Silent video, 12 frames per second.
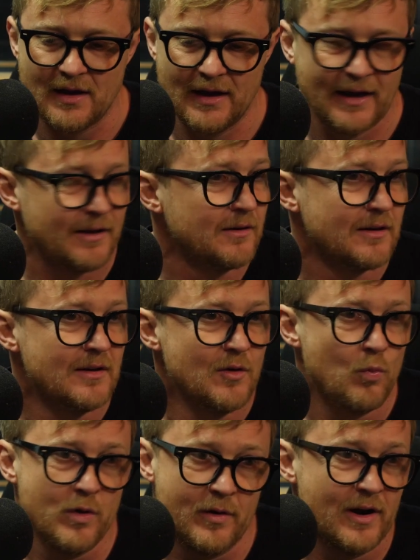And
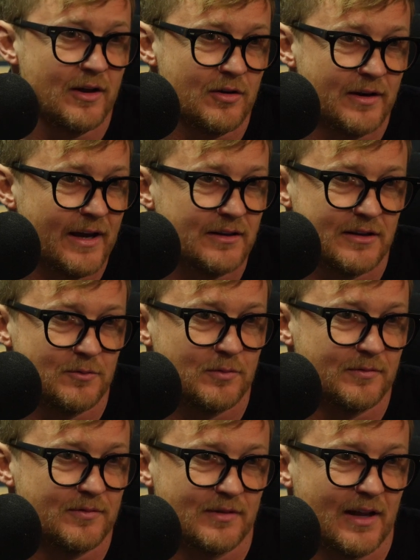we really connected
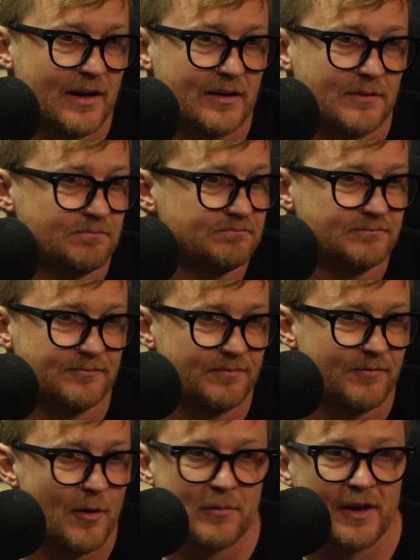
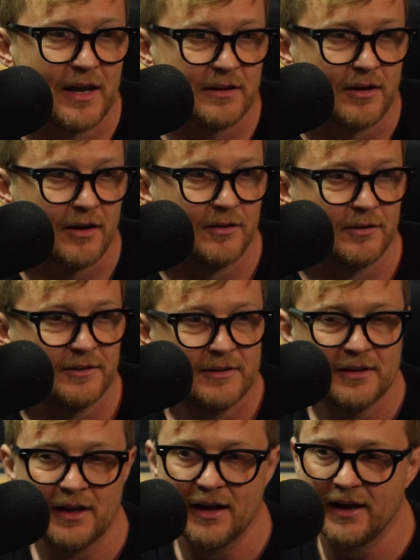from the get-go.
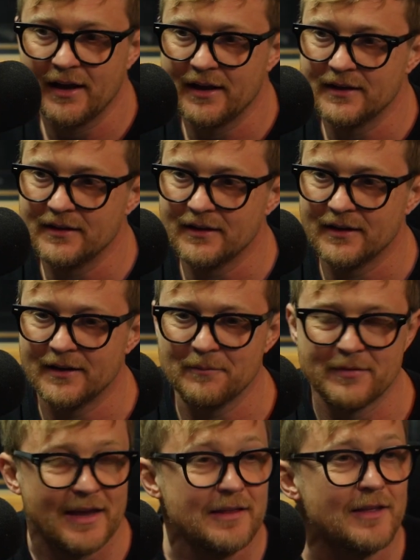And
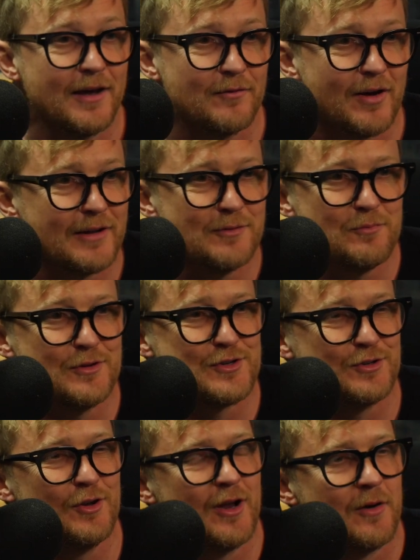then they invited me to
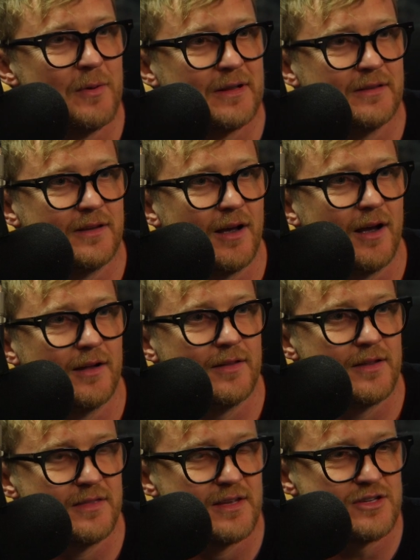studio, but
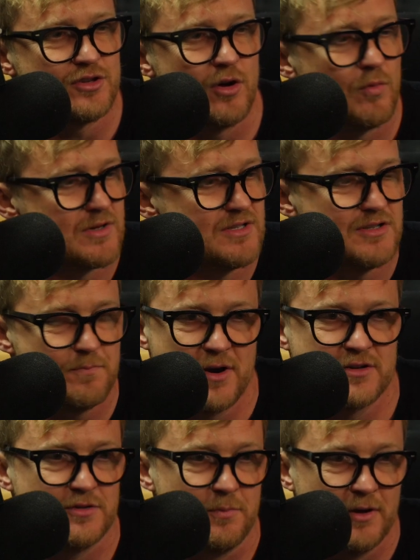this song wasn't
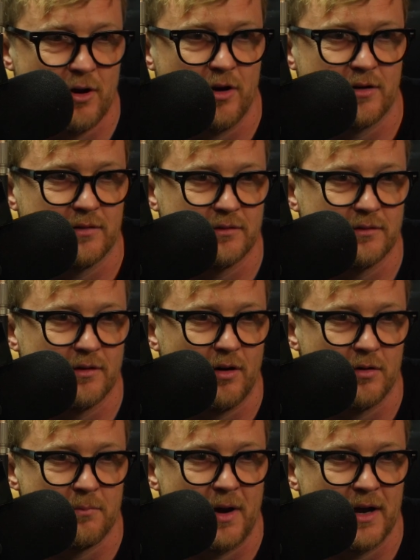supposed to be on
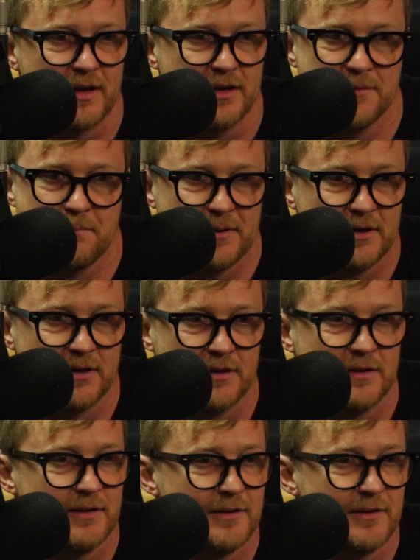my EP.